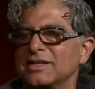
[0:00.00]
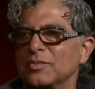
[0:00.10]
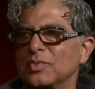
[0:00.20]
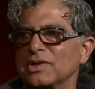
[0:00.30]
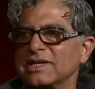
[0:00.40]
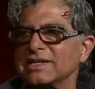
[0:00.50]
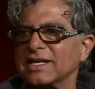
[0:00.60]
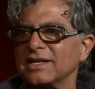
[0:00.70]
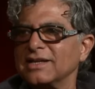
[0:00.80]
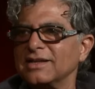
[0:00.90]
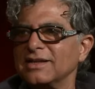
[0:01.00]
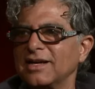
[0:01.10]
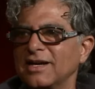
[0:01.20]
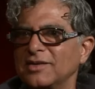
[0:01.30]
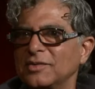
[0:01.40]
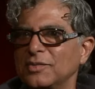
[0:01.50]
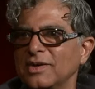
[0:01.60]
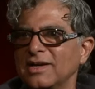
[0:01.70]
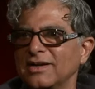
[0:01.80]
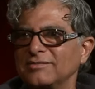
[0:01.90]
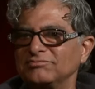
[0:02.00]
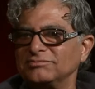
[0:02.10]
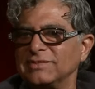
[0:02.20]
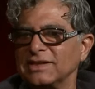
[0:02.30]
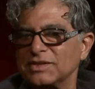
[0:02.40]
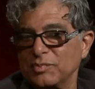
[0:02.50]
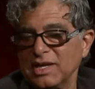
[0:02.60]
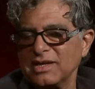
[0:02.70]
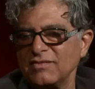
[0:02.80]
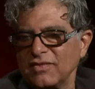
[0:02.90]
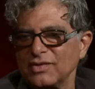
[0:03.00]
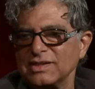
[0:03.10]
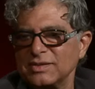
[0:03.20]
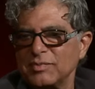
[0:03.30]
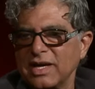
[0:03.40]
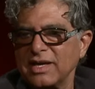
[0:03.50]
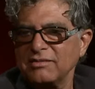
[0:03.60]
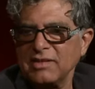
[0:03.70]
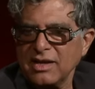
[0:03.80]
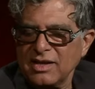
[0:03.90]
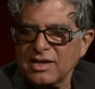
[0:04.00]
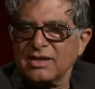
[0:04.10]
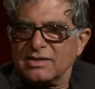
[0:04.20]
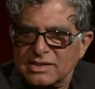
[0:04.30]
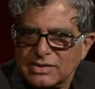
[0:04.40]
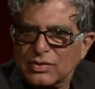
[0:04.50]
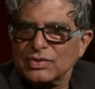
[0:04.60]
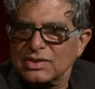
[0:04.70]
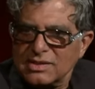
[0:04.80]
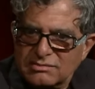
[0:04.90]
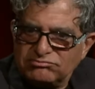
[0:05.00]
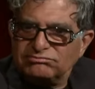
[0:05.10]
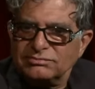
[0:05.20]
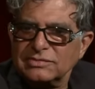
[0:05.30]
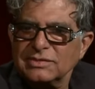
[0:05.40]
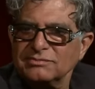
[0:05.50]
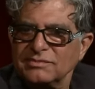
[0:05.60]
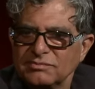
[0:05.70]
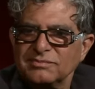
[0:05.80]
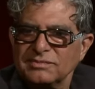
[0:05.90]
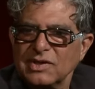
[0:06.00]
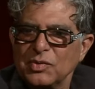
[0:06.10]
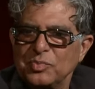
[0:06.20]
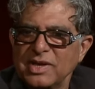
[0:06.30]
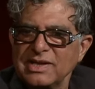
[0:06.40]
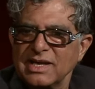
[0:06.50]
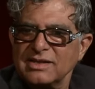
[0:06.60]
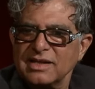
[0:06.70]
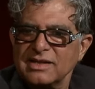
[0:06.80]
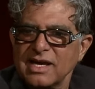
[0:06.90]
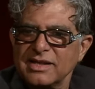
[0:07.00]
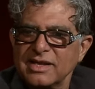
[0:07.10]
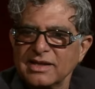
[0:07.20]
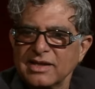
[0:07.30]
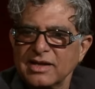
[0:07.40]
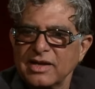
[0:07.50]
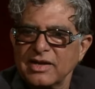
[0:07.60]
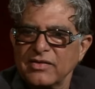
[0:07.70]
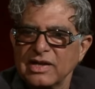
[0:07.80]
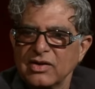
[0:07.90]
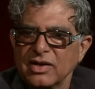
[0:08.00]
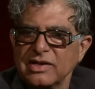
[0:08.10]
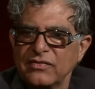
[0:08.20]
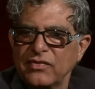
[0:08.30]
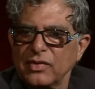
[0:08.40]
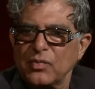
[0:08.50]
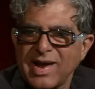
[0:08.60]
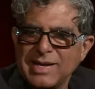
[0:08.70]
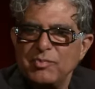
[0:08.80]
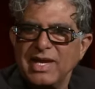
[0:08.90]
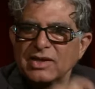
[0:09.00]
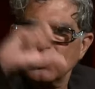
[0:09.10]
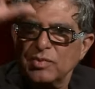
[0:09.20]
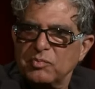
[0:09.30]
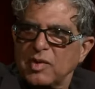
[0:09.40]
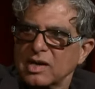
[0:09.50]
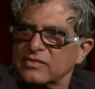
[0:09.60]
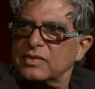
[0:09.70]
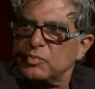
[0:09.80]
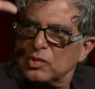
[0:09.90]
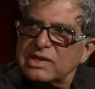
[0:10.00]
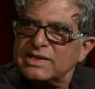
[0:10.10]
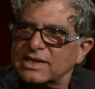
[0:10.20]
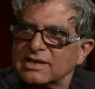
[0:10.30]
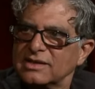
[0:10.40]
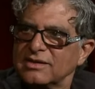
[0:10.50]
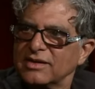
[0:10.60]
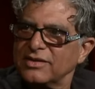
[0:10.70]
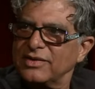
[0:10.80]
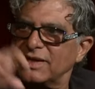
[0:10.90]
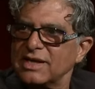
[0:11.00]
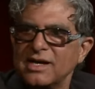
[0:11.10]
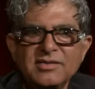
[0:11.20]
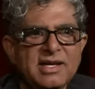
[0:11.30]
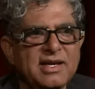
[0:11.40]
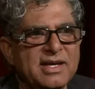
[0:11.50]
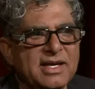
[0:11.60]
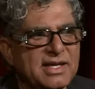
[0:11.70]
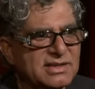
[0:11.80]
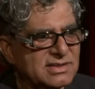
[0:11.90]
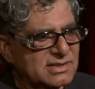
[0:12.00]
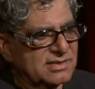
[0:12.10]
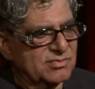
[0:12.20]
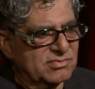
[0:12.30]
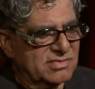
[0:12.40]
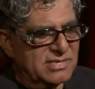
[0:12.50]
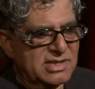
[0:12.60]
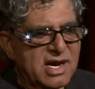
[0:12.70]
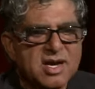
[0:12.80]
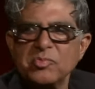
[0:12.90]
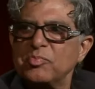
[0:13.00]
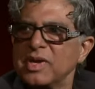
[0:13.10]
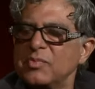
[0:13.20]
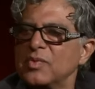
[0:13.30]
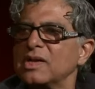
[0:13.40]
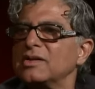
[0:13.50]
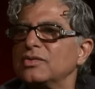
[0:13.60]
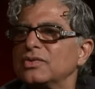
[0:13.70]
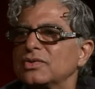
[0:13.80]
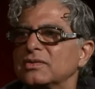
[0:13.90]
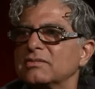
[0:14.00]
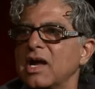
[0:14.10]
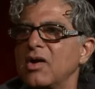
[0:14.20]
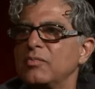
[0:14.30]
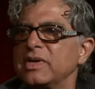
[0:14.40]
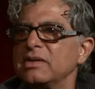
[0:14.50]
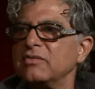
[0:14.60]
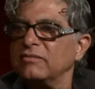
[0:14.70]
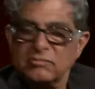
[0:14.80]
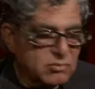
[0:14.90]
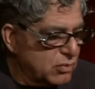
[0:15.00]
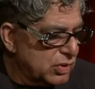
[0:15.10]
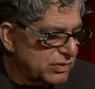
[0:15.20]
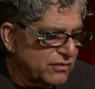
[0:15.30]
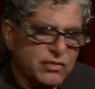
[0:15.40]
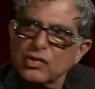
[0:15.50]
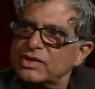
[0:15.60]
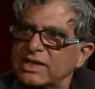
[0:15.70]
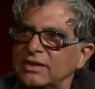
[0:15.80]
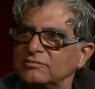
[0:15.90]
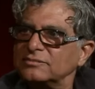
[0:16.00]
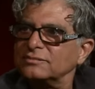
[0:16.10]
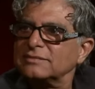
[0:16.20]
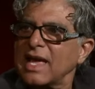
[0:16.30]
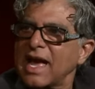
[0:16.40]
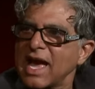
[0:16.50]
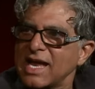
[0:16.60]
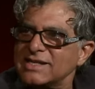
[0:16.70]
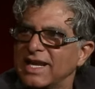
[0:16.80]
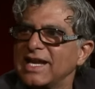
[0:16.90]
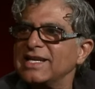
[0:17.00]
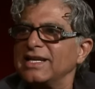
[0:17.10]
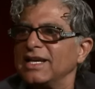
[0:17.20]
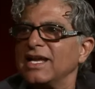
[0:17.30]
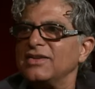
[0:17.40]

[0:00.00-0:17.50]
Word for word: the political uh, world, it's being influenced by social opinion. And I think in order for well-being to be part of the political arena, it's young people who should now be both voting and getting